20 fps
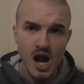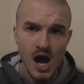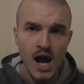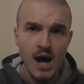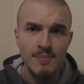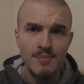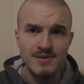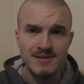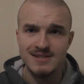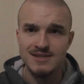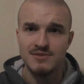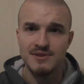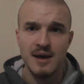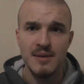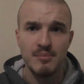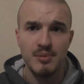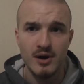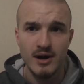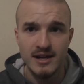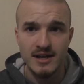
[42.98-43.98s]
up until
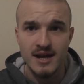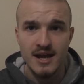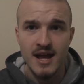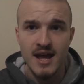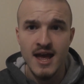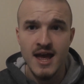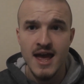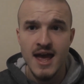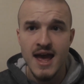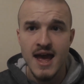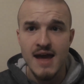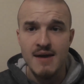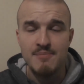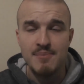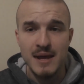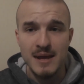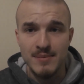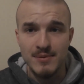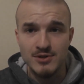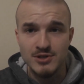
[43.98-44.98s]
that point.
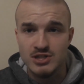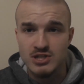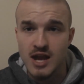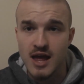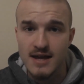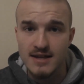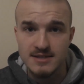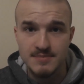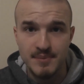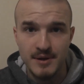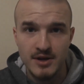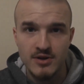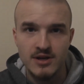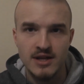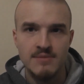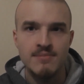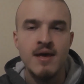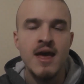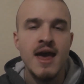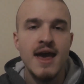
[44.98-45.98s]
People just like to pick
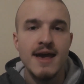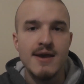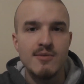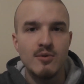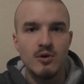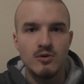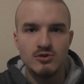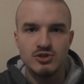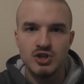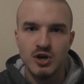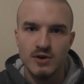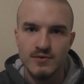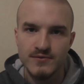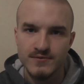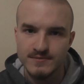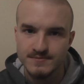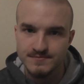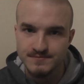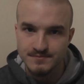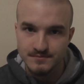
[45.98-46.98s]
on him. He walked
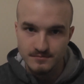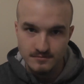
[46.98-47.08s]
off.